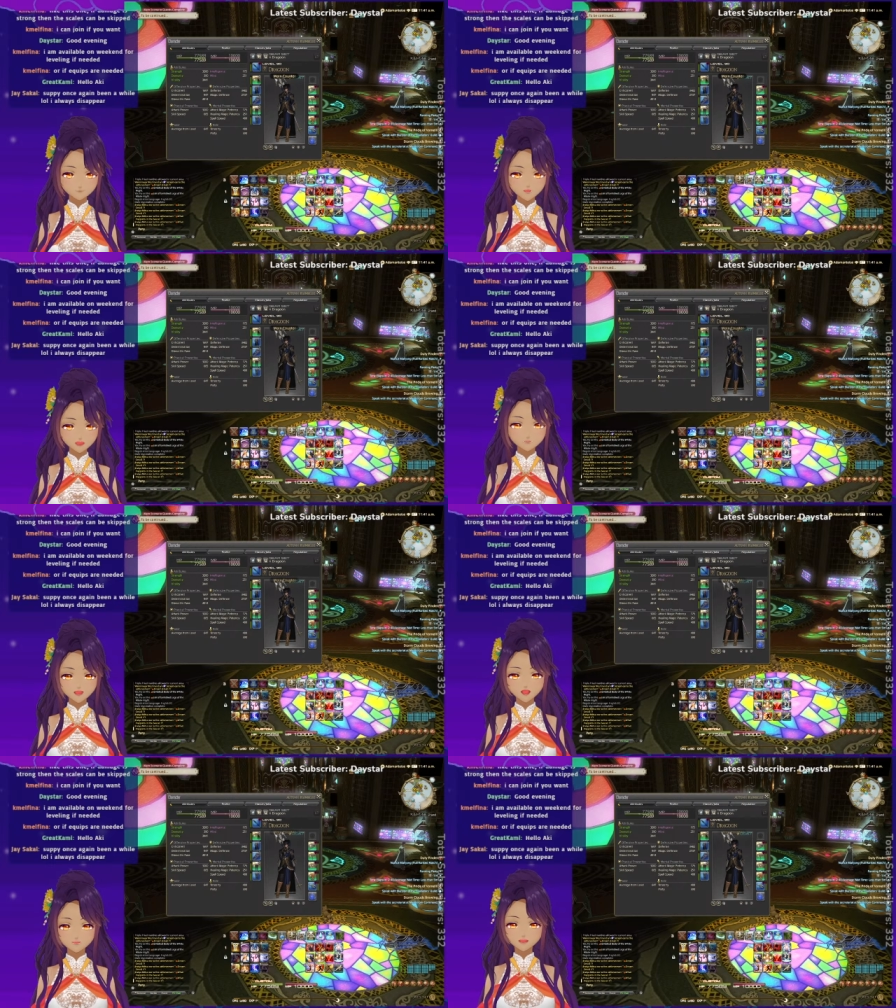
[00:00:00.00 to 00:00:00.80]
Oh,
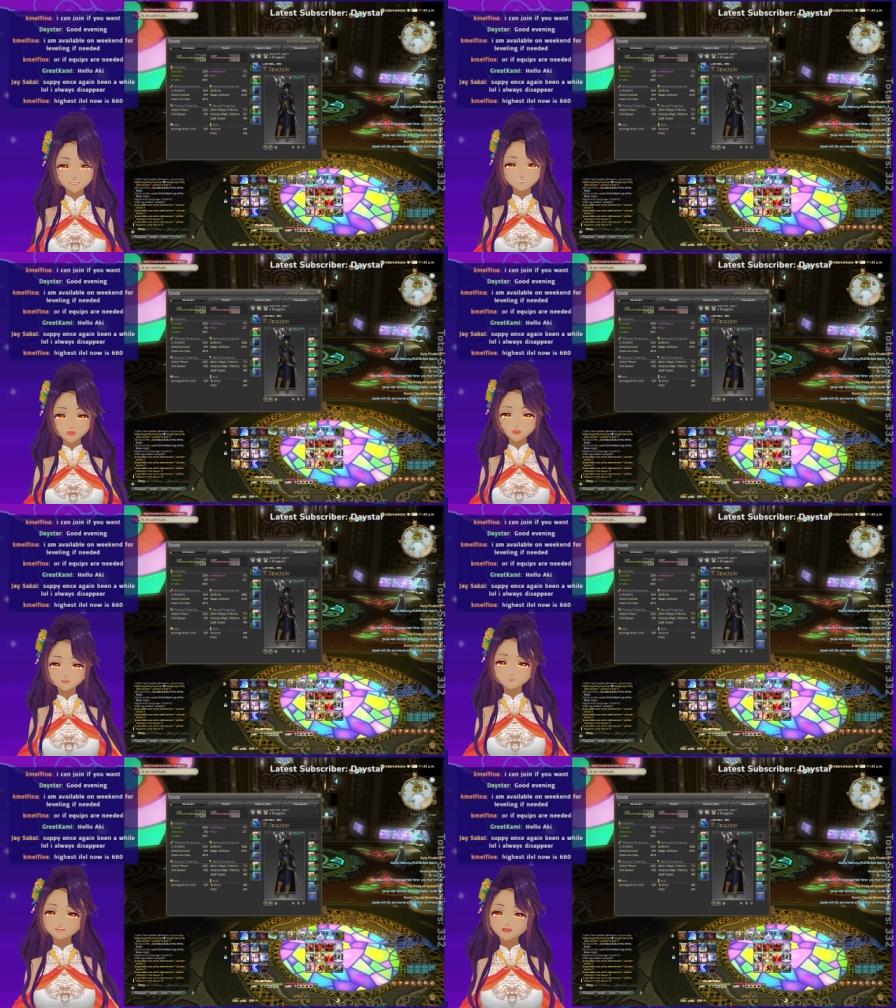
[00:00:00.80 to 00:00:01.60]
wow. Okay, so I'm
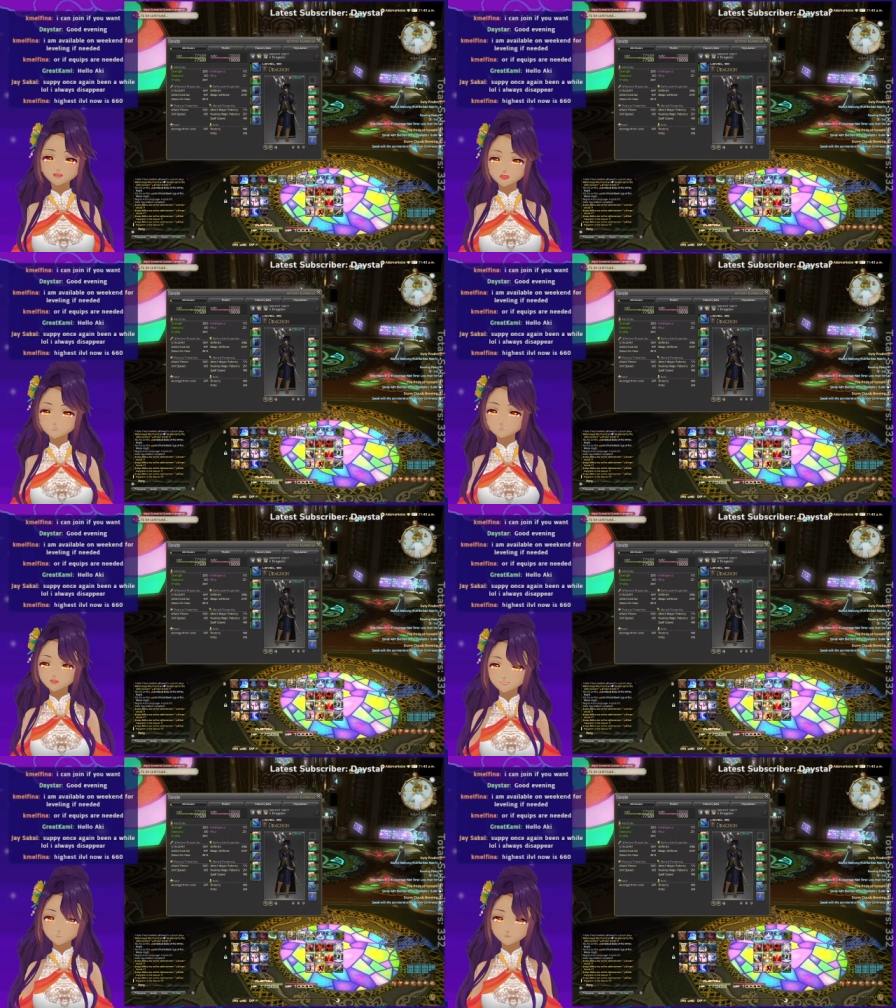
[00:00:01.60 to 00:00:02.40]
getting close to
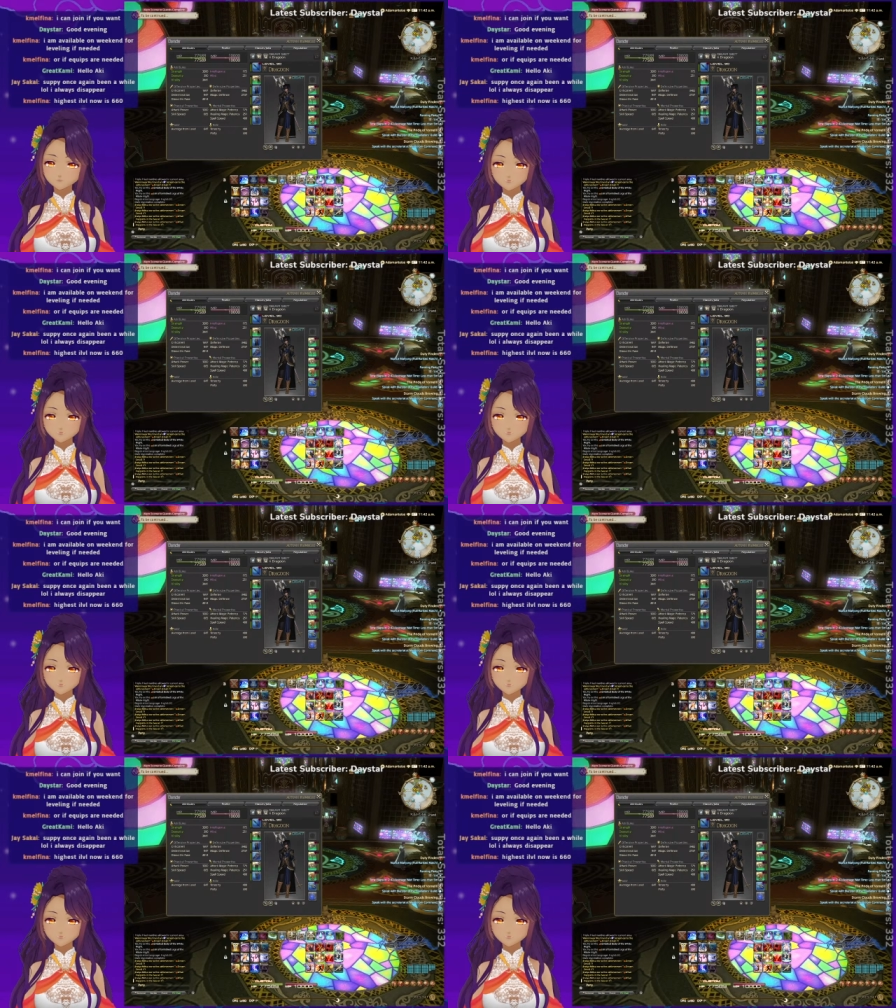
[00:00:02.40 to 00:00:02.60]
that?